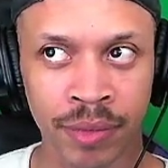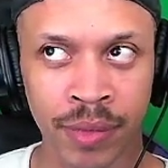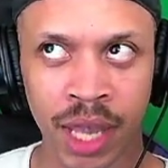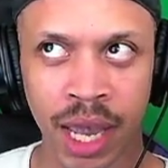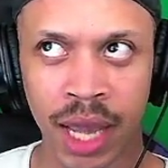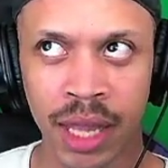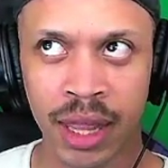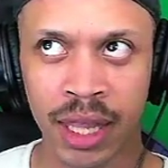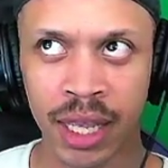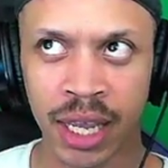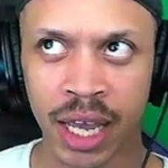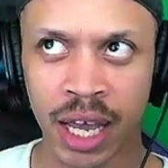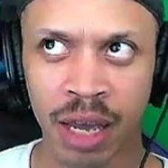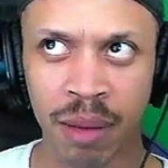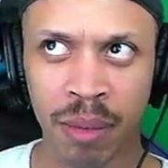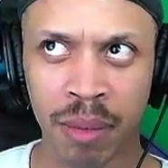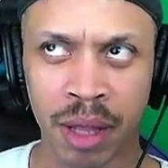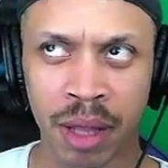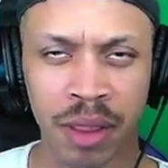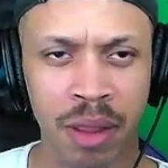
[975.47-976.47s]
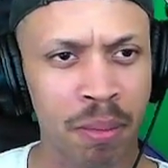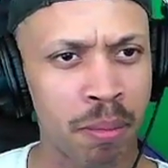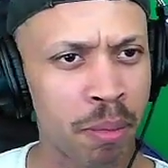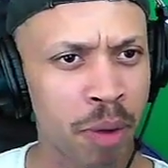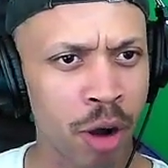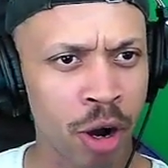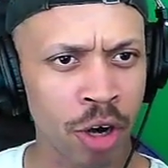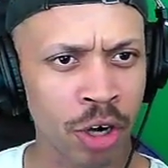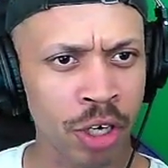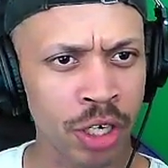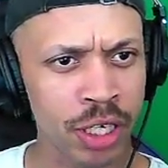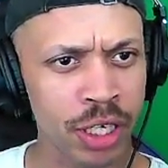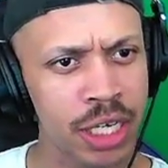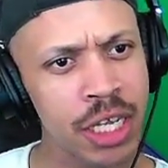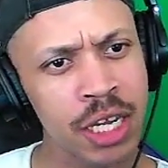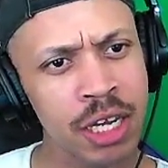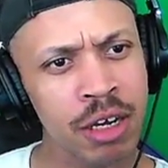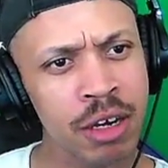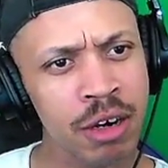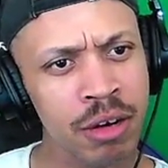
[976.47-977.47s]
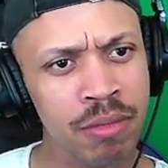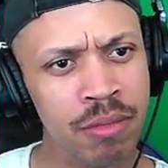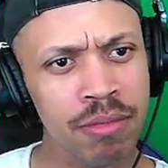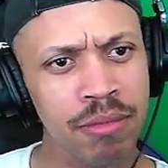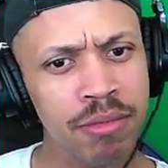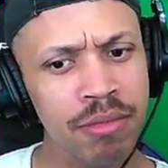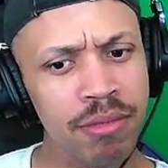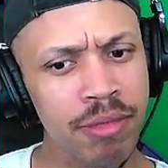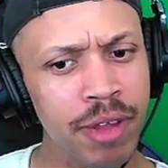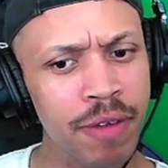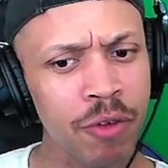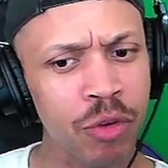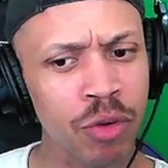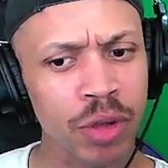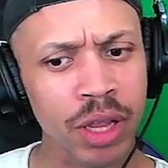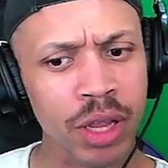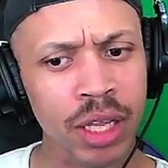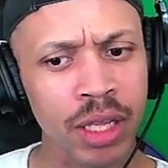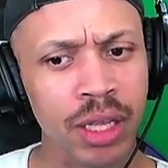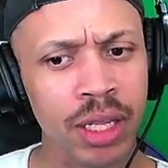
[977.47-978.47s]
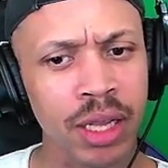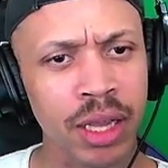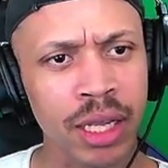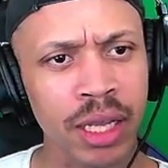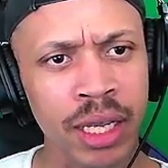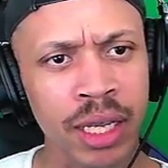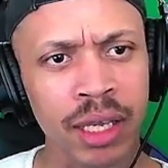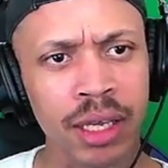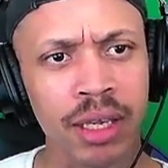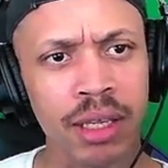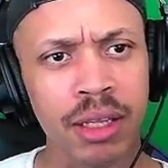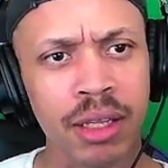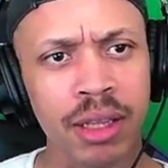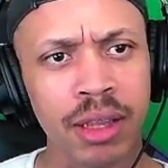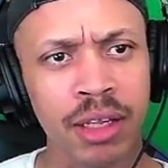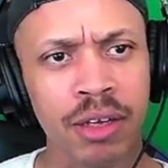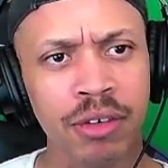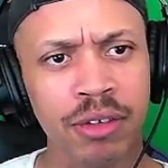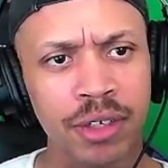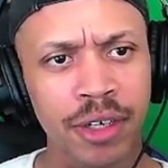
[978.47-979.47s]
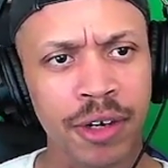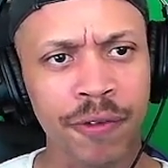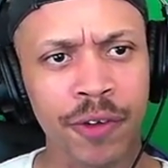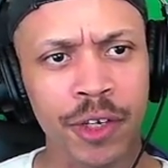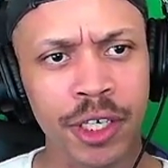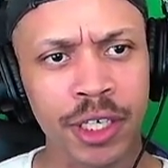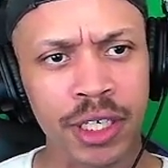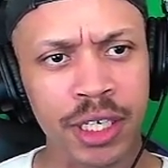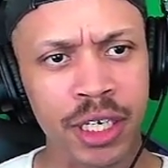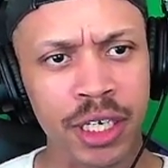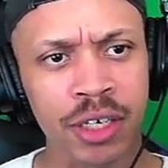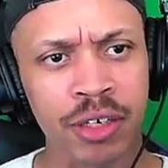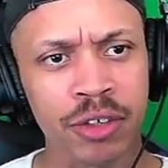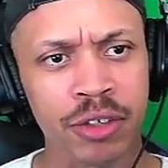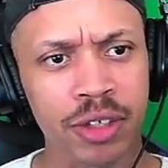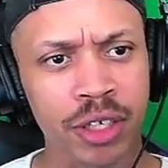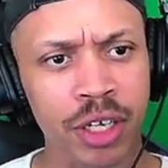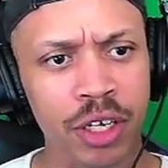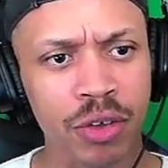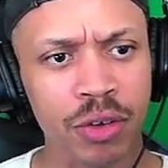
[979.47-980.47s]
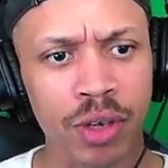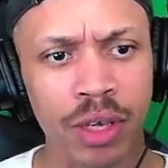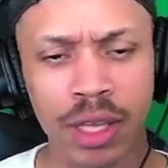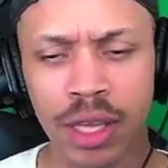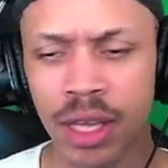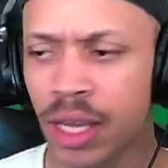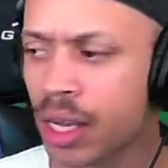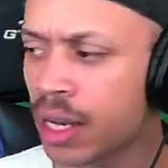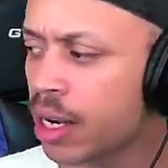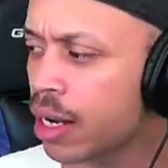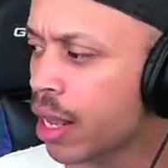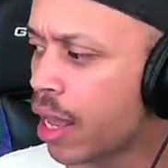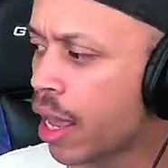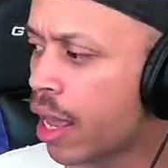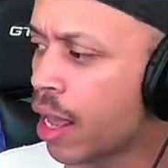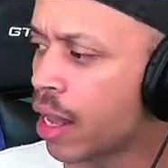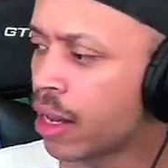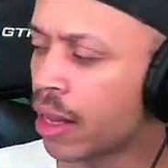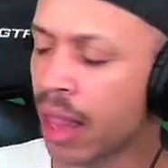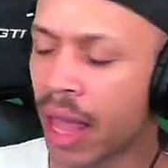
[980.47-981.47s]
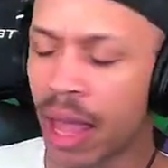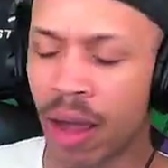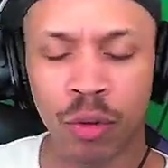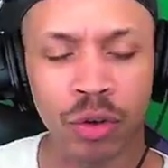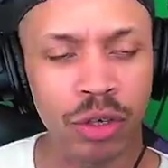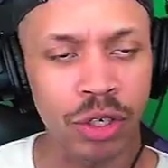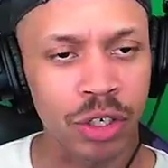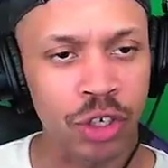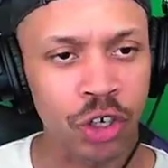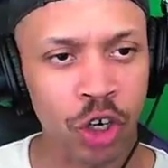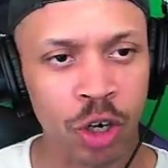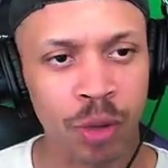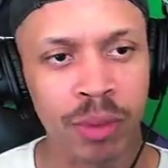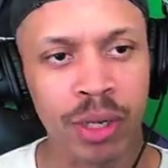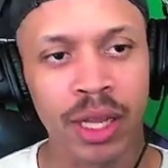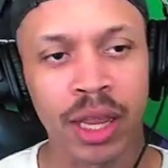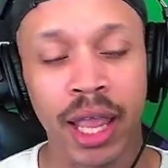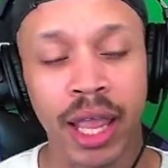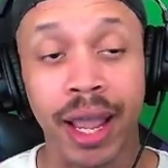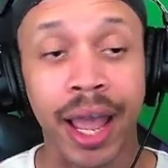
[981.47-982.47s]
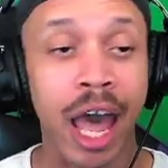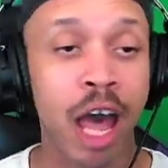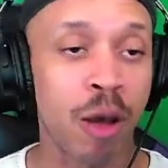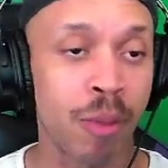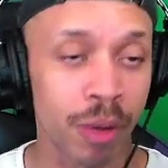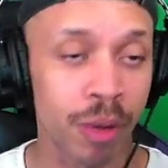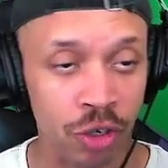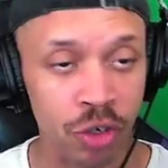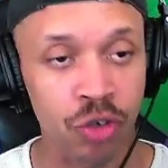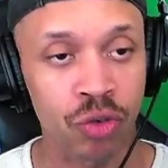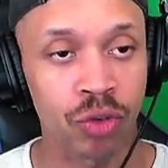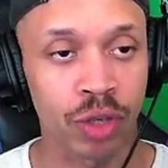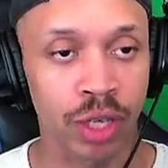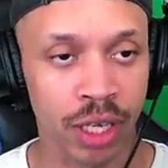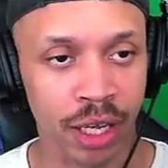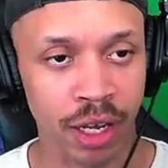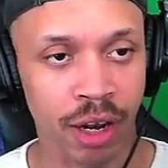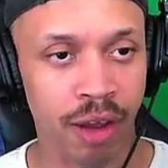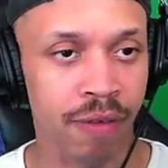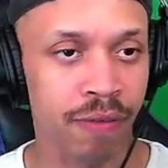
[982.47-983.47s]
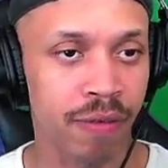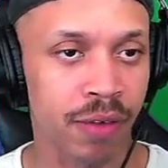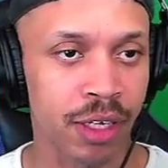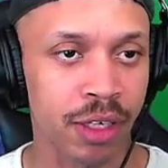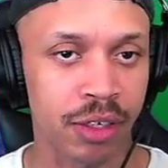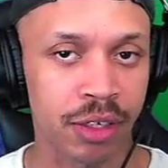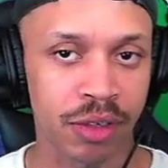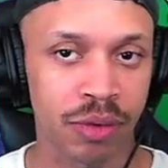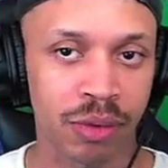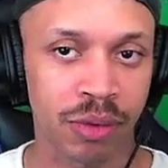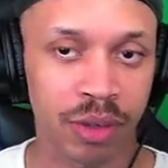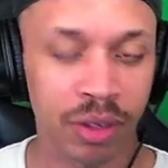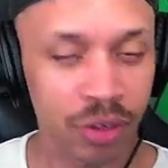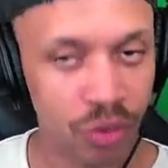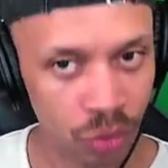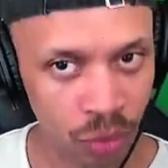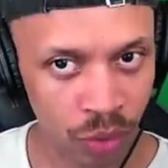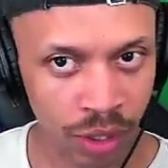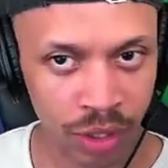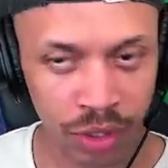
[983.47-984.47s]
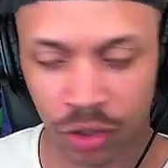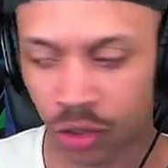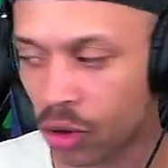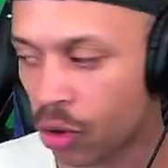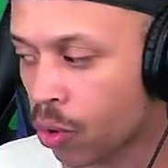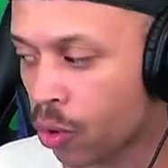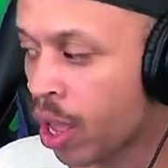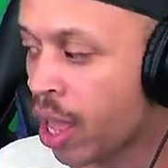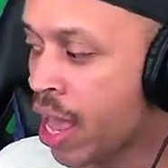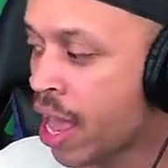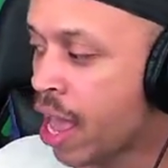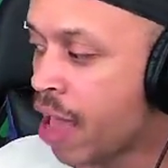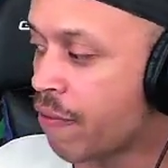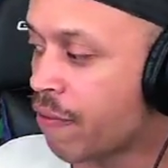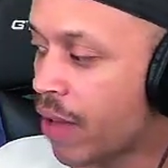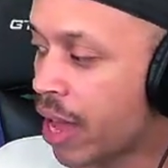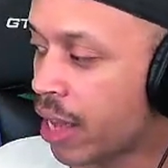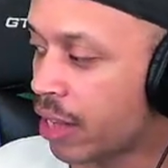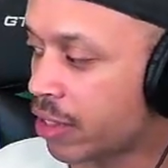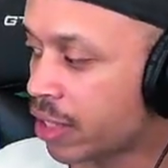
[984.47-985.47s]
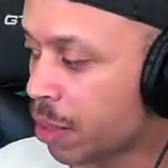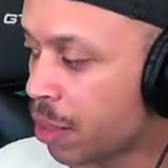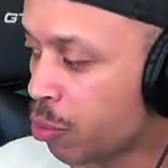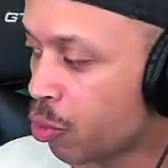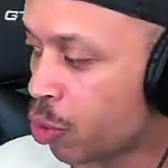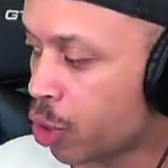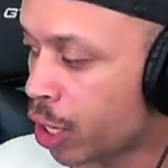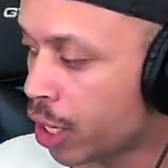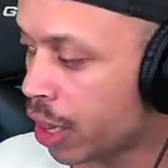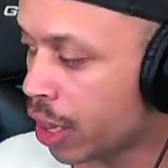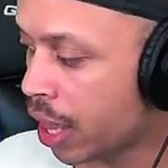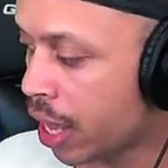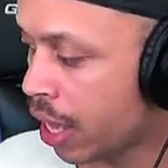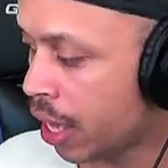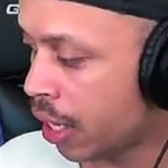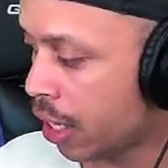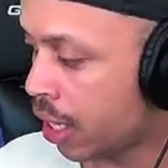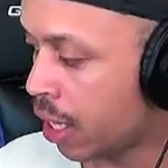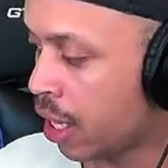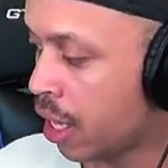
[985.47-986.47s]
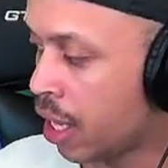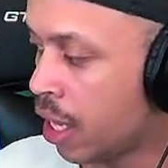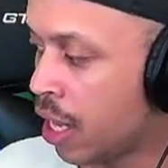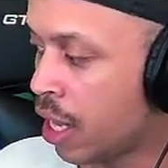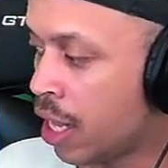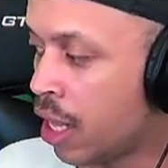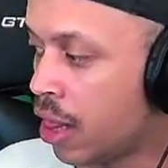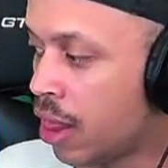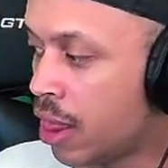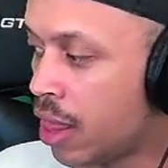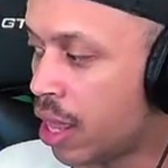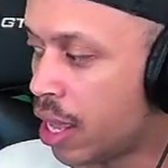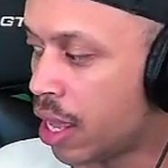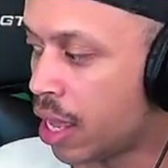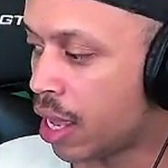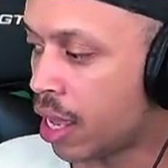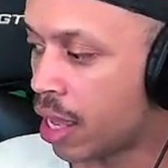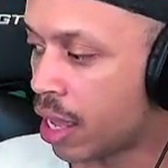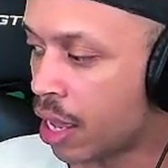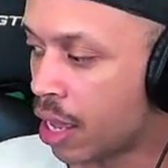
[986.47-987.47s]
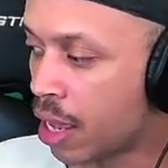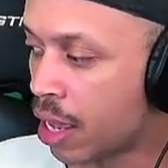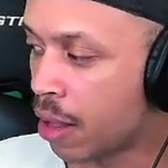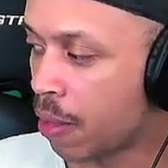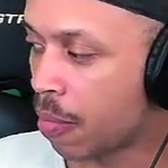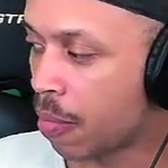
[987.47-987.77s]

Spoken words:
think I'm at the Bard tier. If you click the link, there's different tiers that you can get, and that will determine like how much you get of each sort. So if I separate like the